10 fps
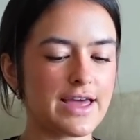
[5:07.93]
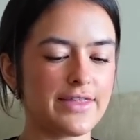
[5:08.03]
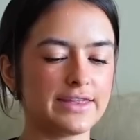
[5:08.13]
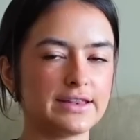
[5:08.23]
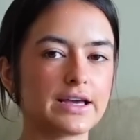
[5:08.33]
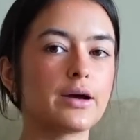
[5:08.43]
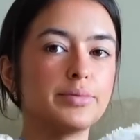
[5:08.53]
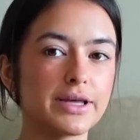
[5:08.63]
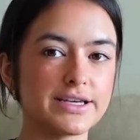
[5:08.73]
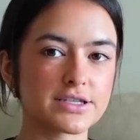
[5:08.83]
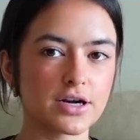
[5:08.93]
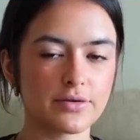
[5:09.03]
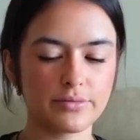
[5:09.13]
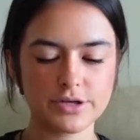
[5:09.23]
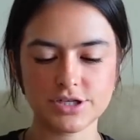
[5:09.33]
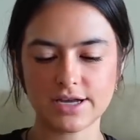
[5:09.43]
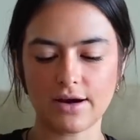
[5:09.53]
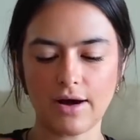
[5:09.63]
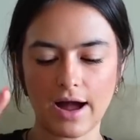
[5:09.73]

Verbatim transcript: and then like a blazer, which is how